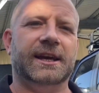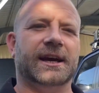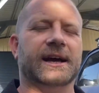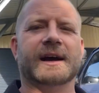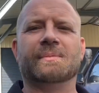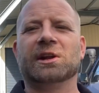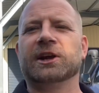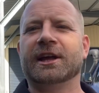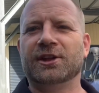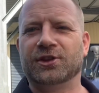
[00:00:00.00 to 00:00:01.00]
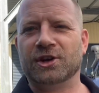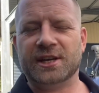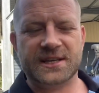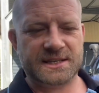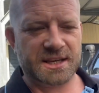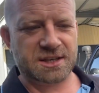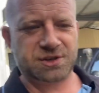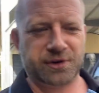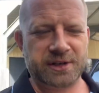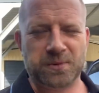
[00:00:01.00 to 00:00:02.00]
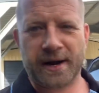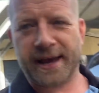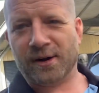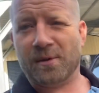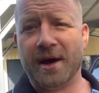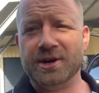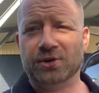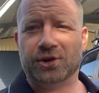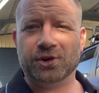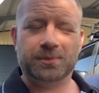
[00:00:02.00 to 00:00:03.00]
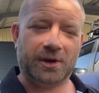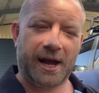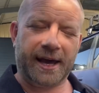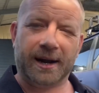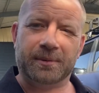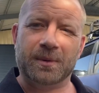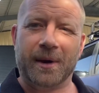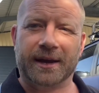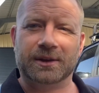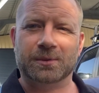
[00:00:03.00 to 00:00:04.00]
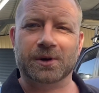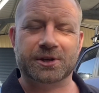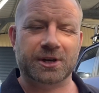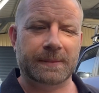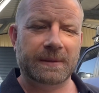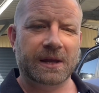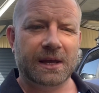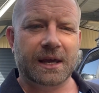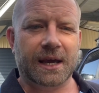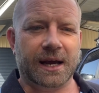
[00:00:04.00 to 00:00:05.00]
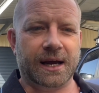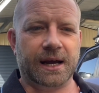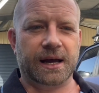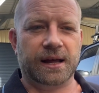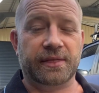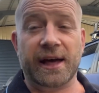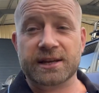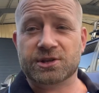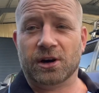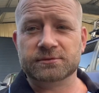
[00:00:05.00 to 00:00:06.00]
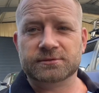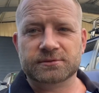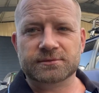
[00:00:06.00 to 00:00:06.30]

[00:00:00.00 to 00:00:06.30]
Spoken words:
The little E36 328i manual coupe that I had up at the back in the workshop, that is gone.